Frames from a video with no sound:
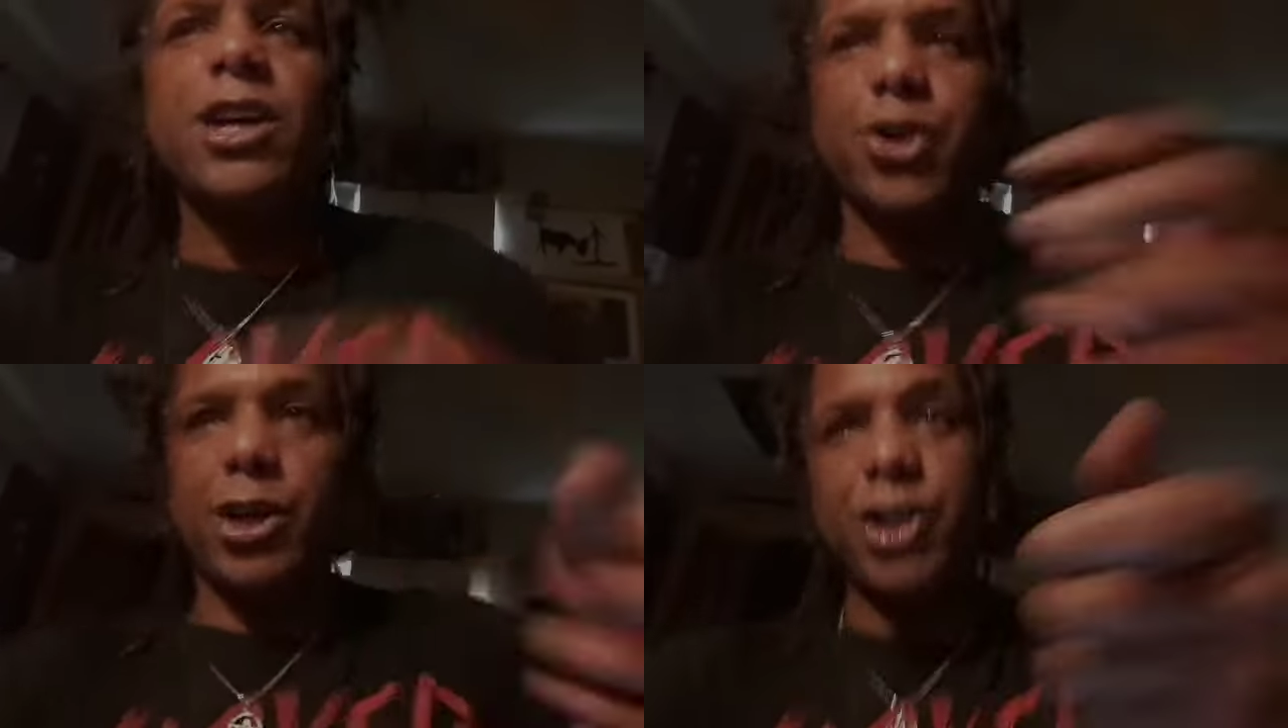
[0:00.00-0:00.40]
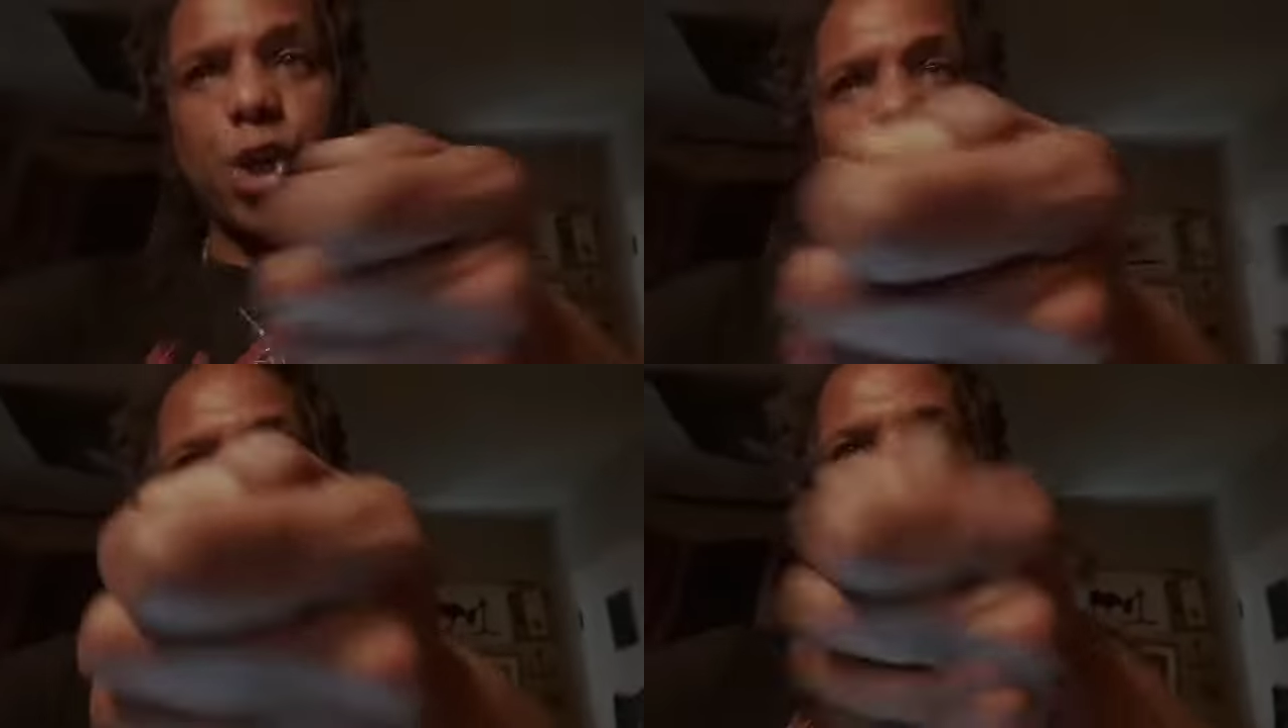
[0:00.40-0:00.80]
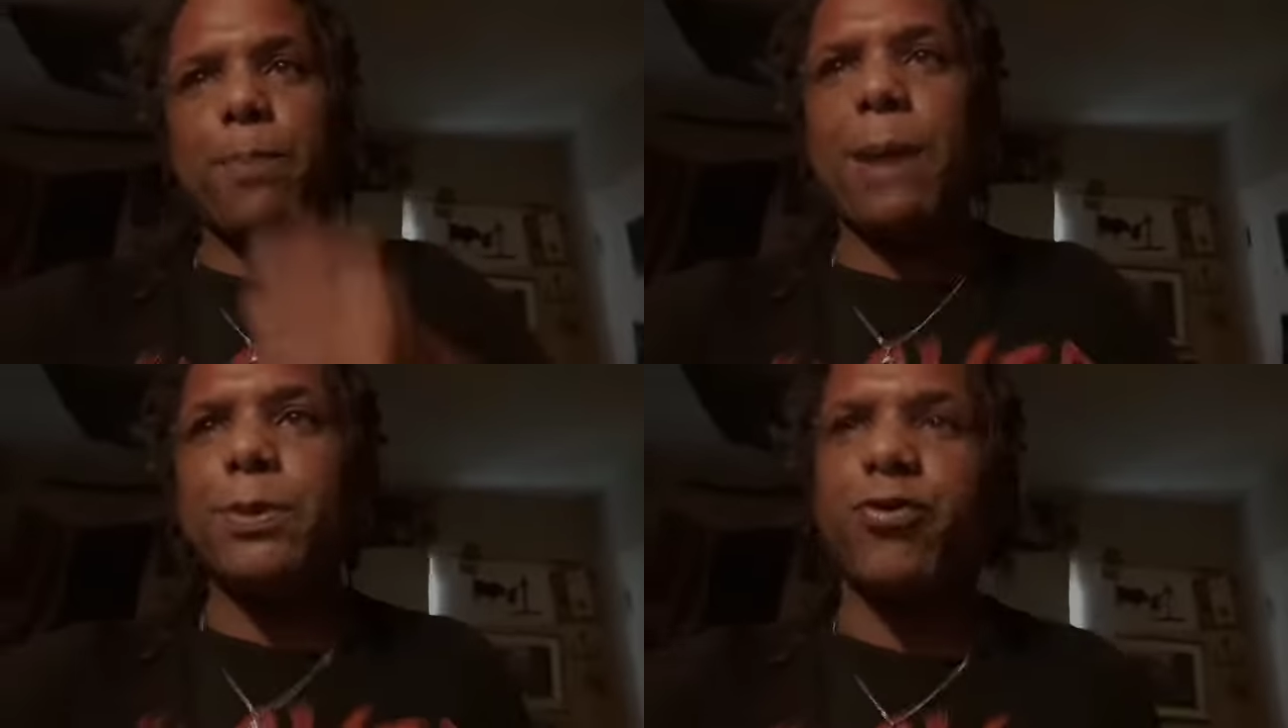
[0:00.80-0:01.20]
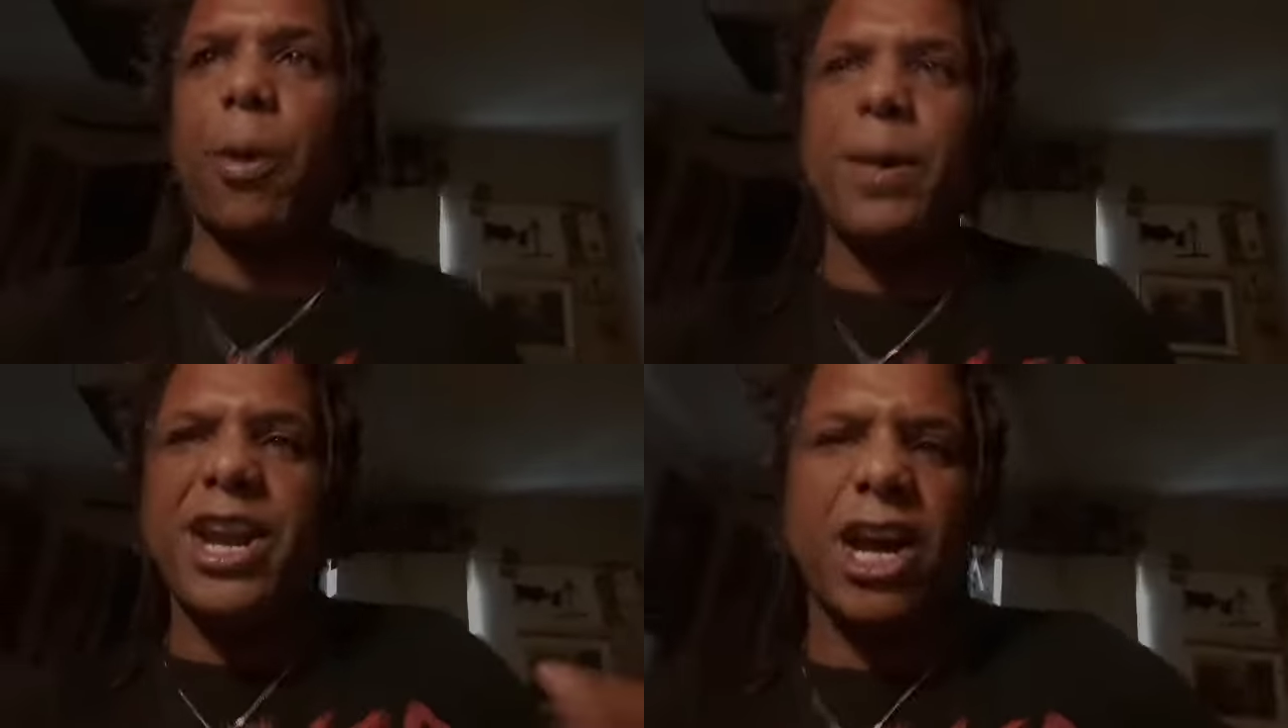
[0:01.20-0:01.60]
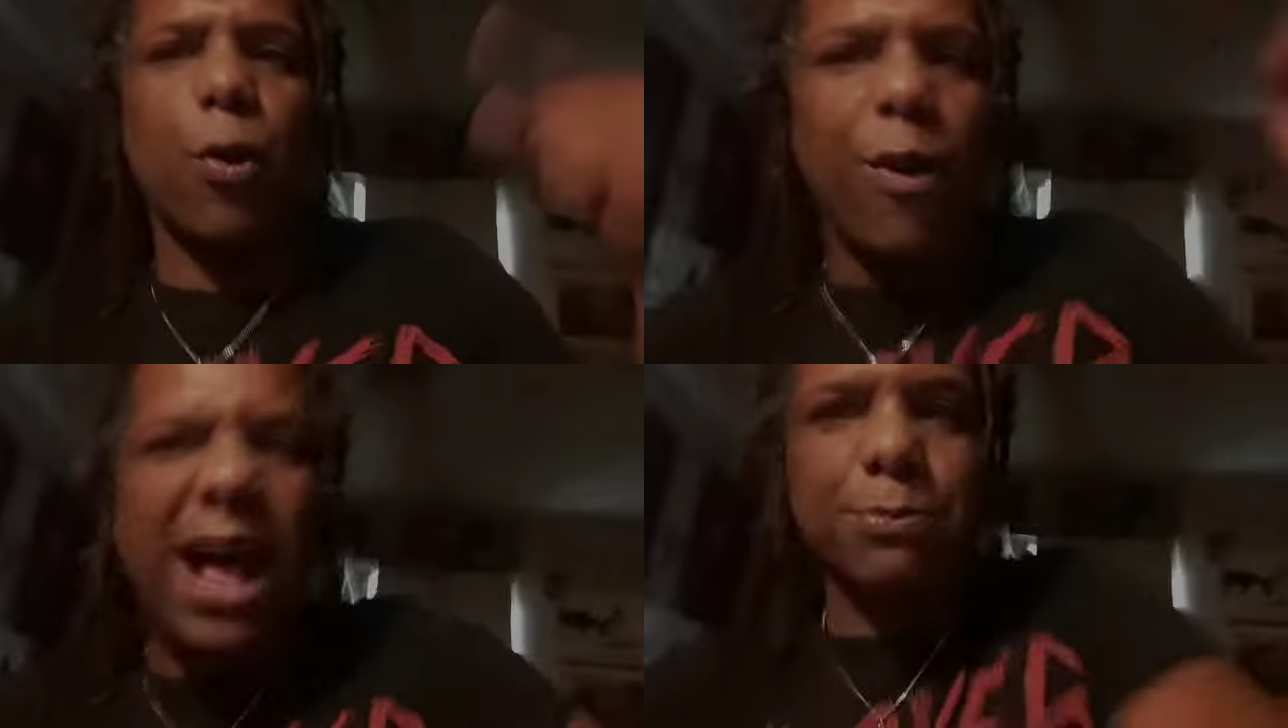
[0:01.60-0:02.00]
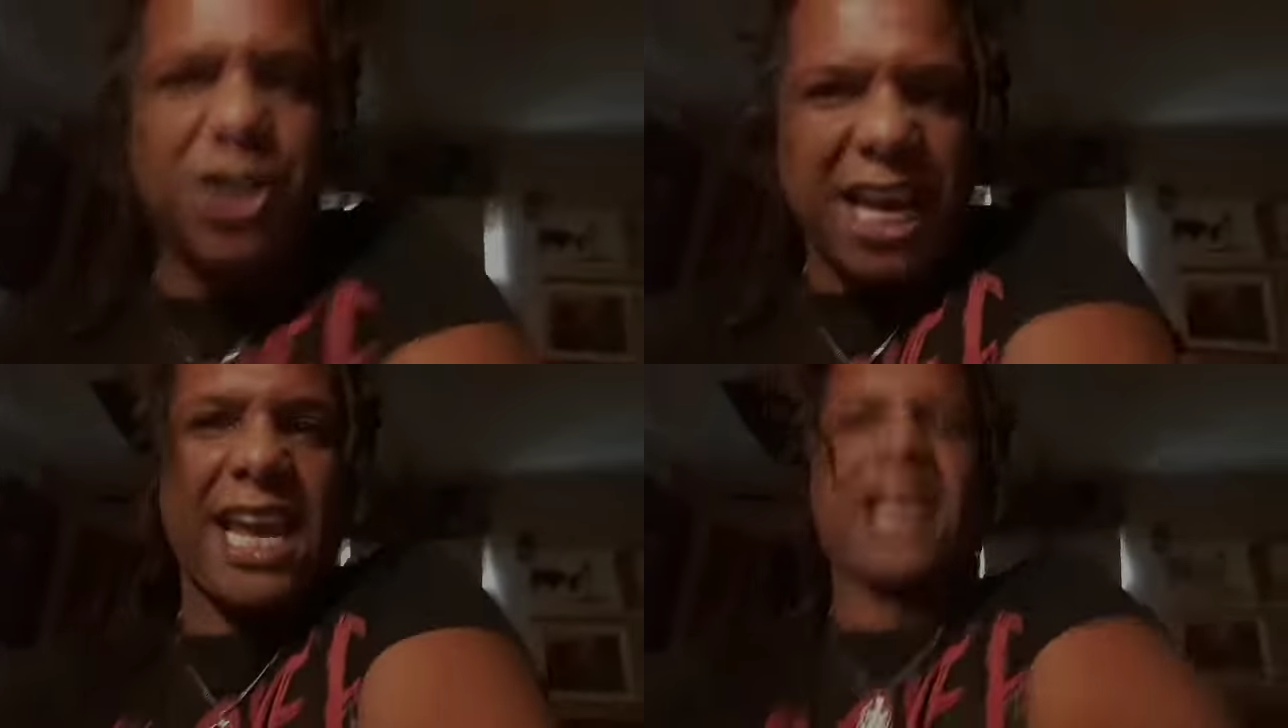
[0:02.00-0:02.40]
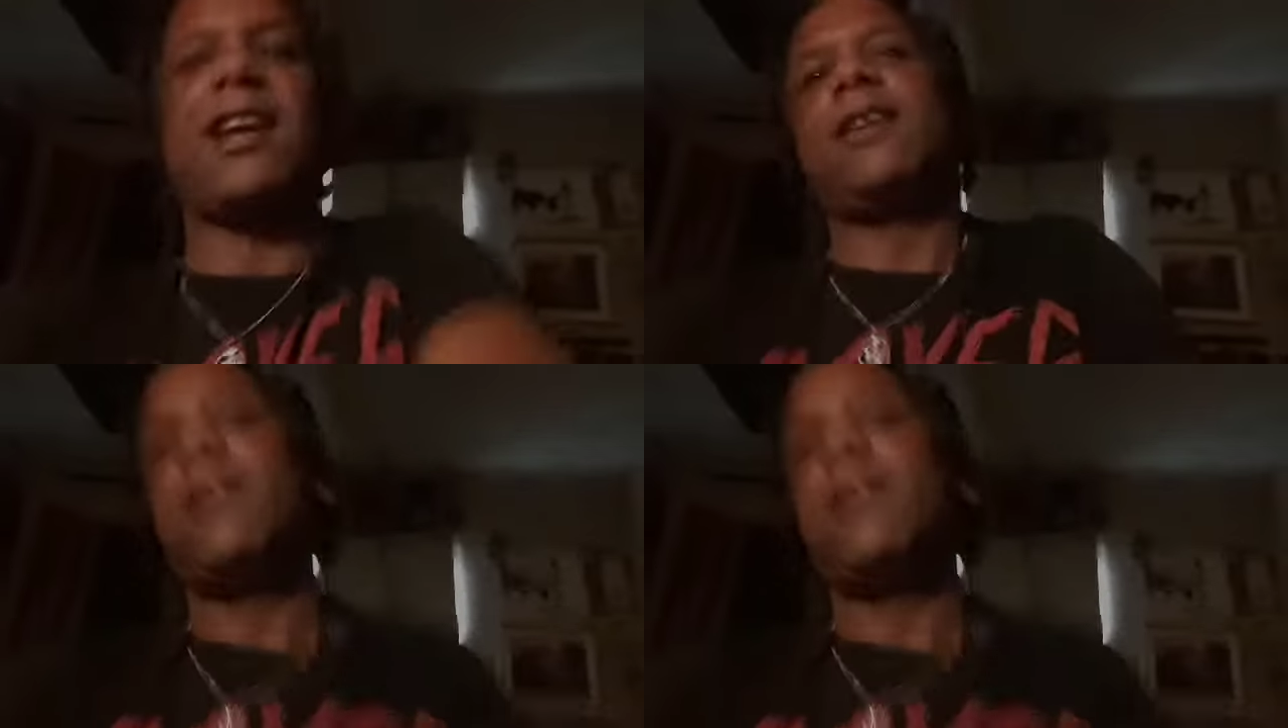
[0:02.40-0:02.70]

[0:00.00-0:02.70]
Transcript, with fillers: So here's your walking papers from a nigga round saying.